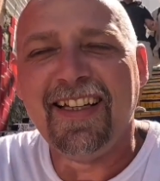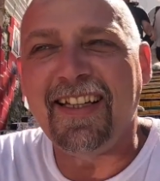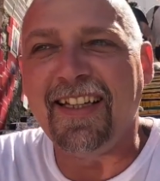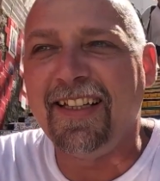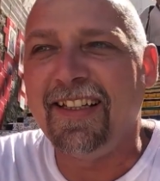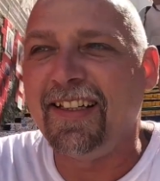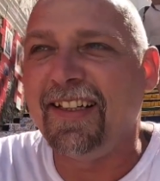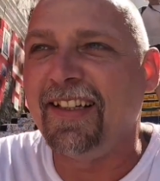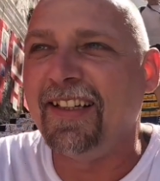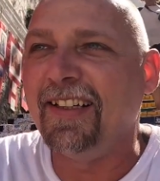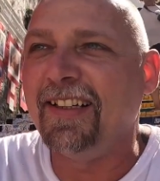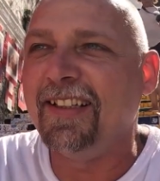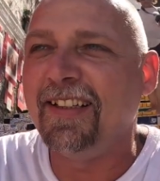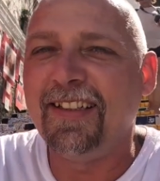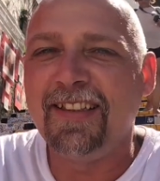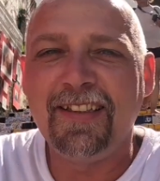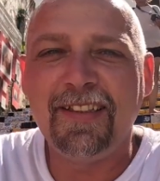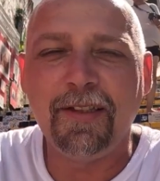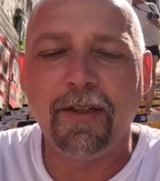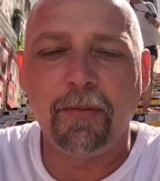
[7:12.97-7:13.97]
and uh,
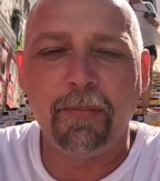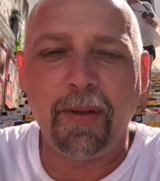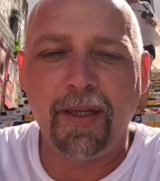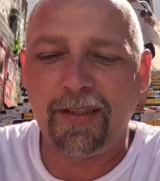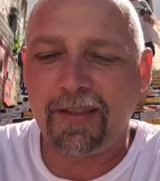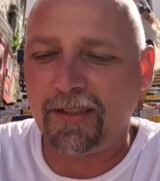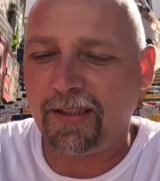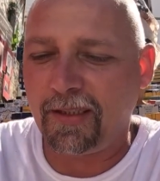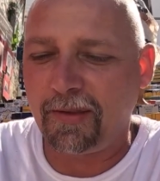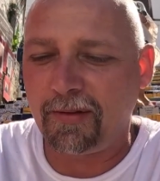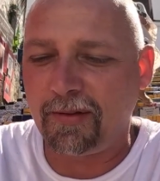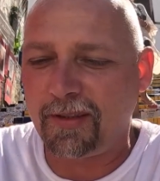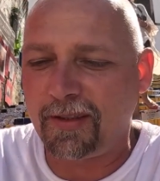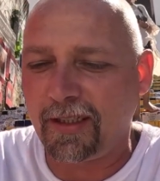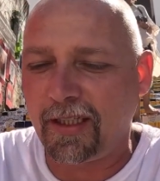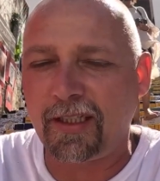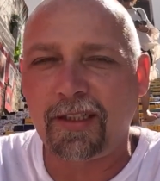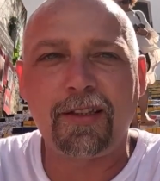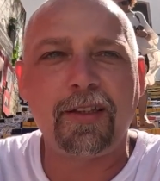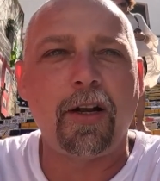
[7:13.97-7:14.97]
you know basically it was
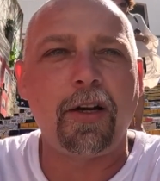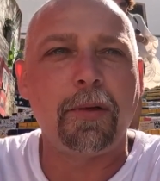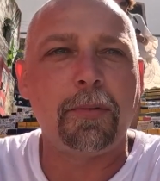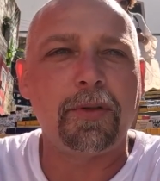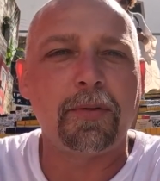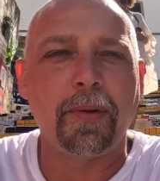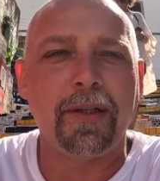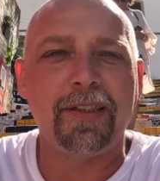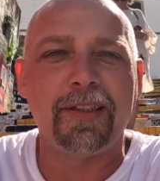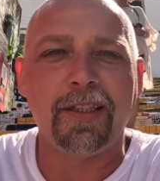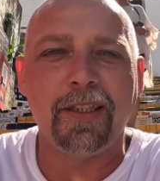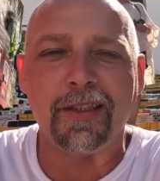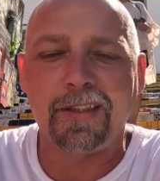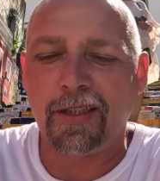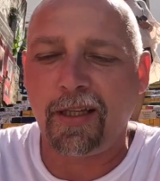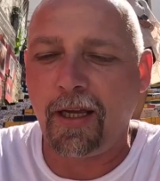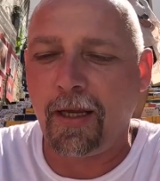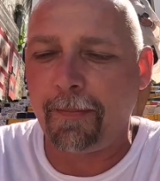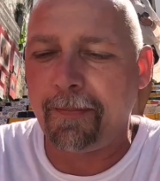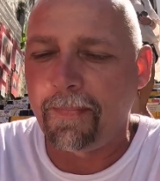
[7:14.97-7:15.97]
like thought he was wasting
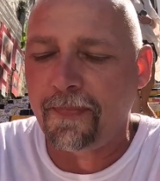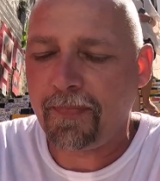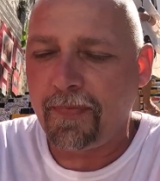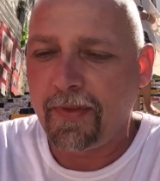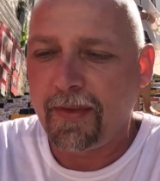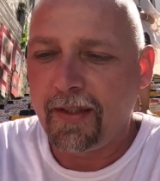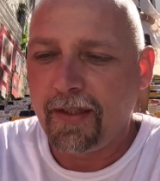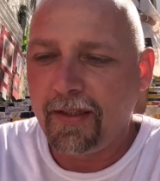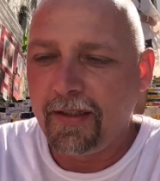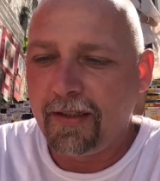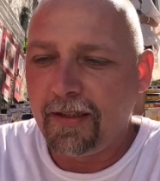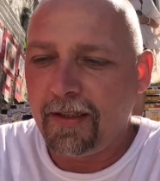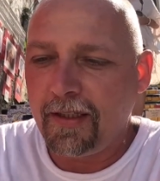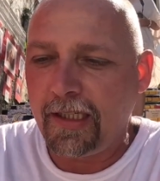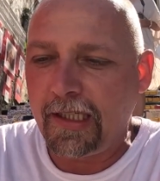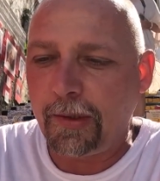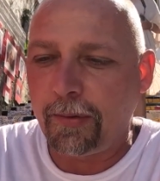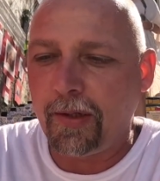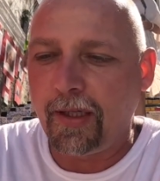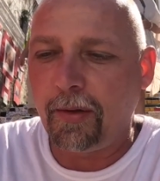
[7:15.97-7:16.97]
his time.
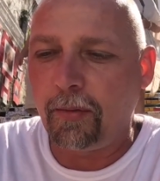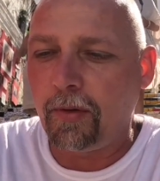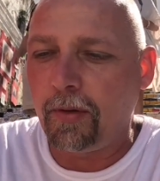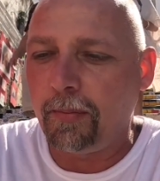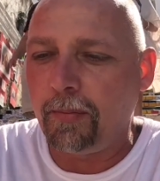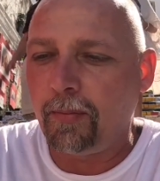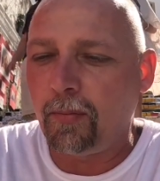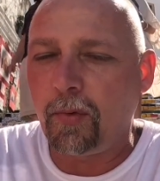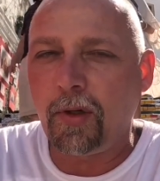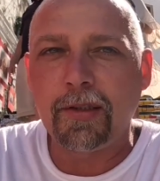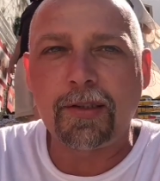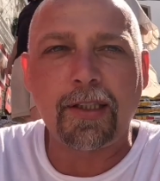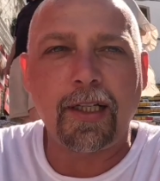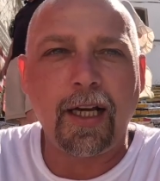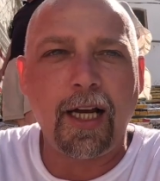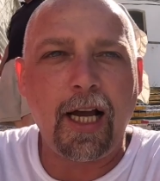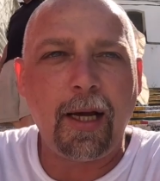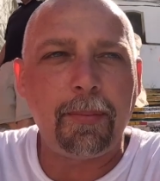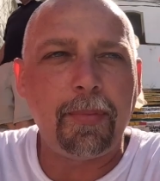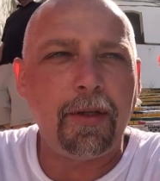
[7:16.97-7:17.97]
Anyway, what was a
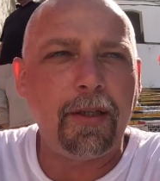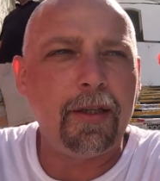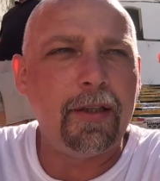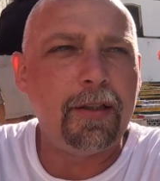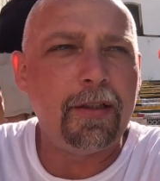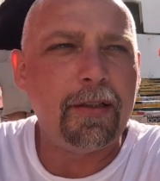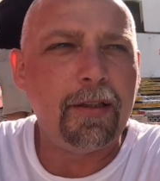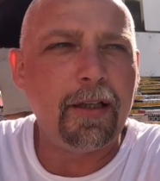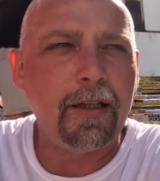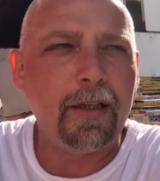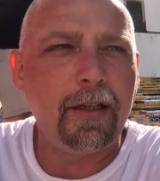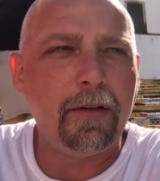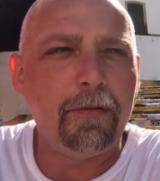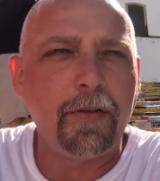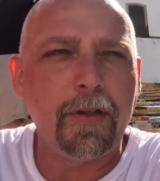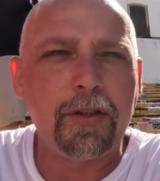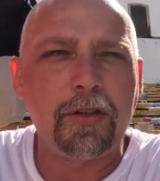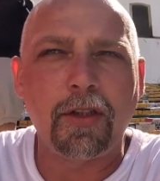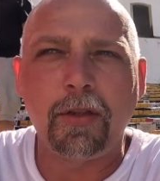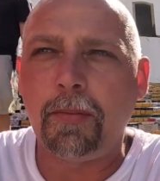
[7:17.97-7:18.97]
hobby uh,
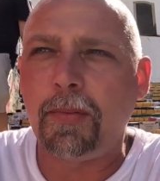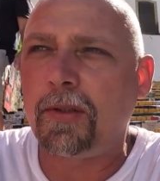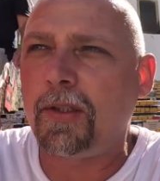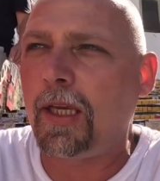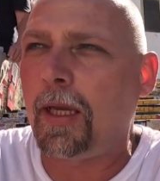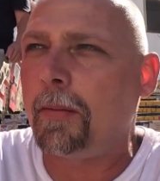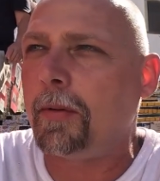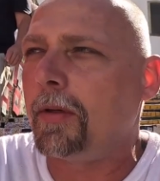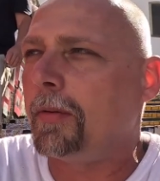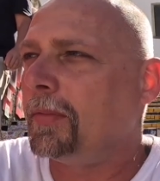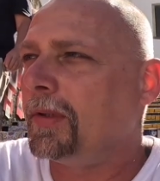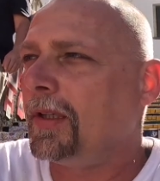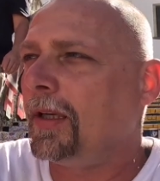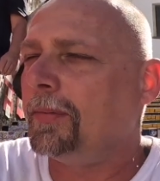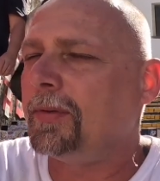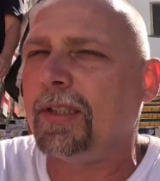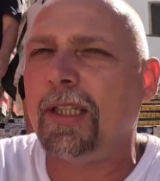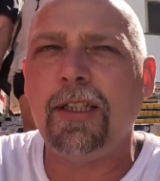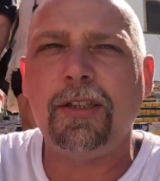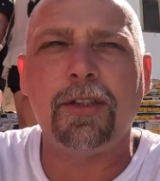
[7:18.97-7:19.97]
eventually became an
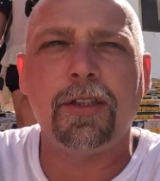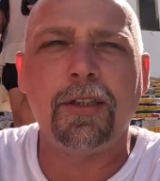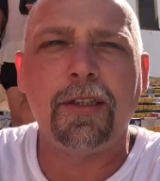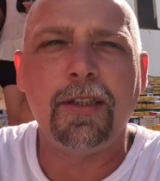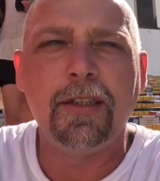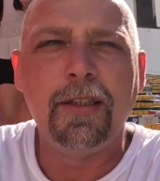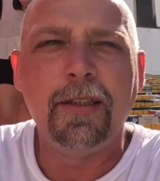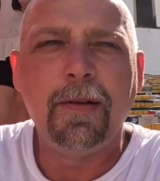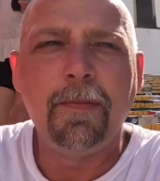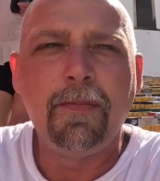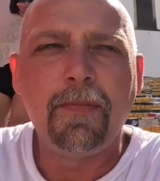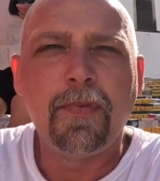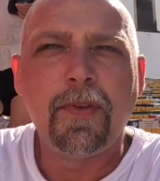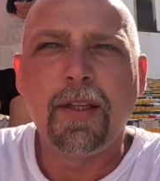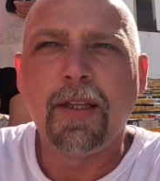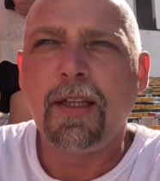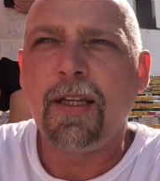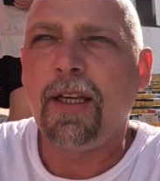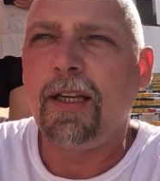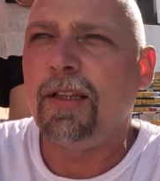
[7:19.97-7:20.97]
obsession.
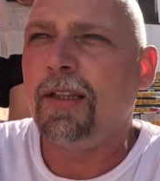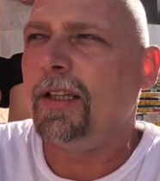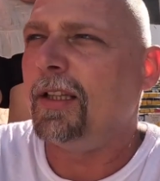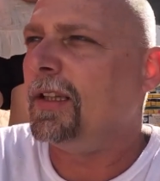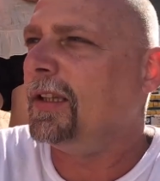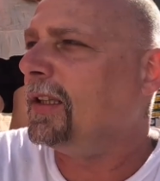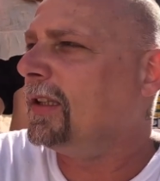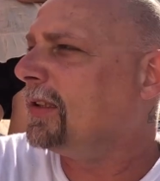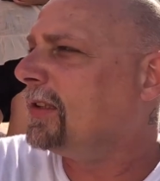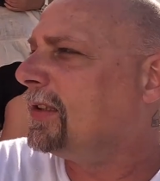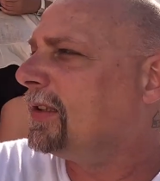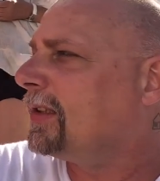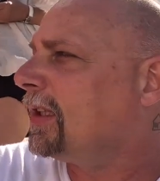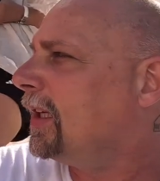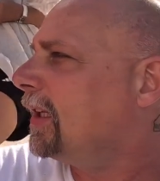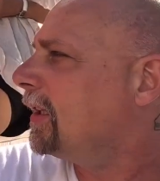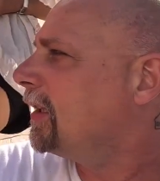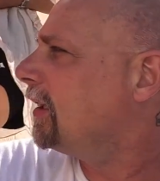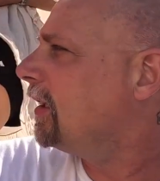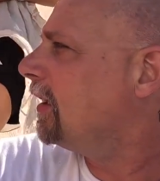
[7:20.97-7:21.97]
And then this is
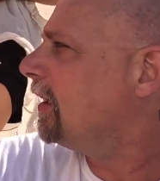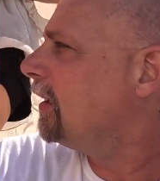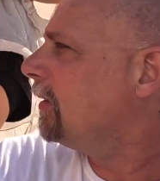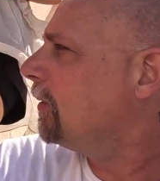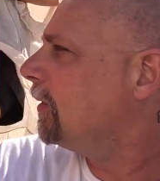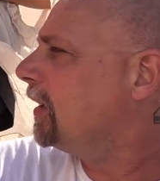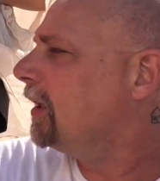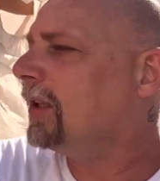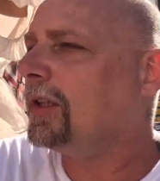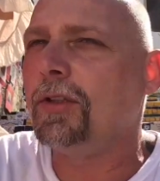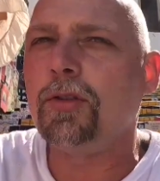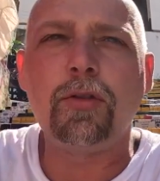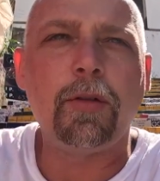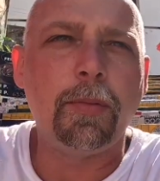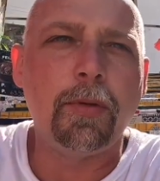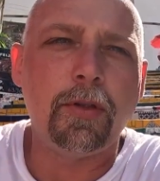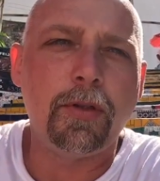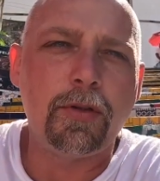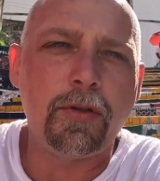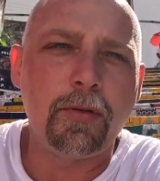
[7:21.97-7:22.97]
like uh, what he
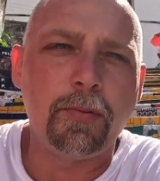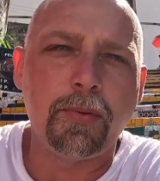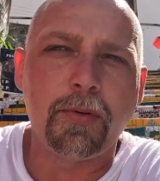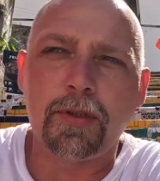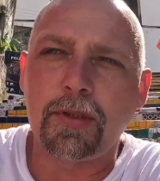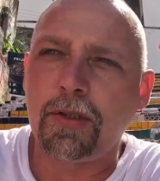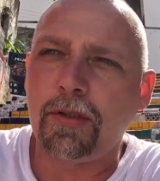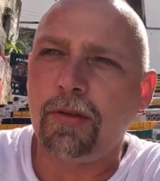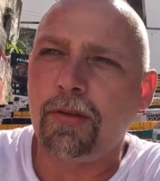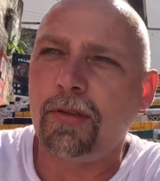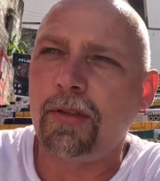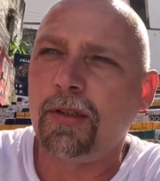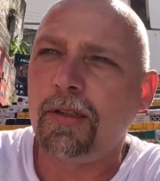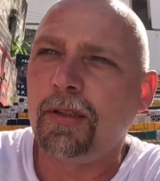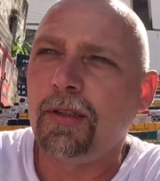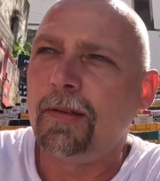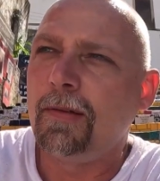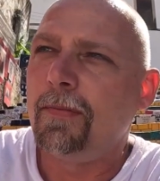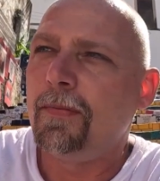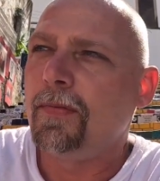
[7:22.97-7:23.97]
contributed to Brazil
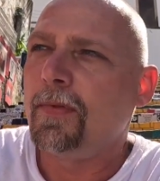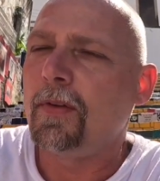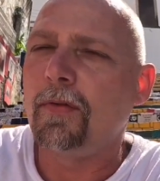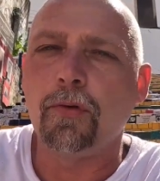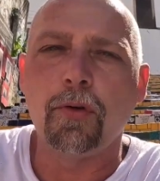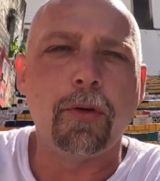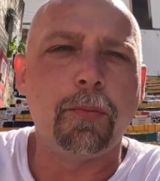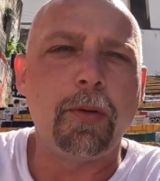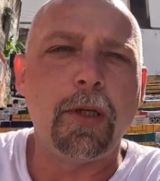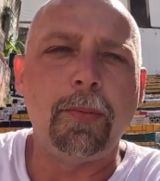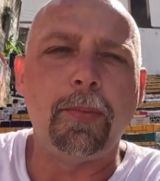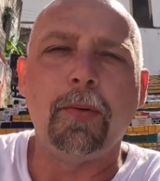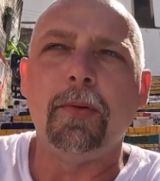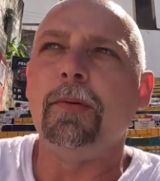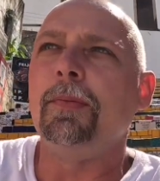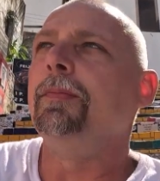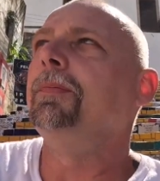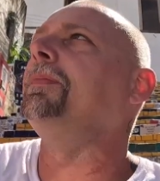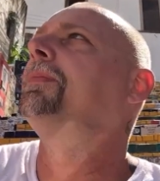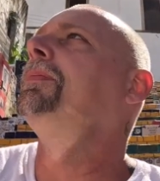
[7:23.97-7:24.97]
for the people.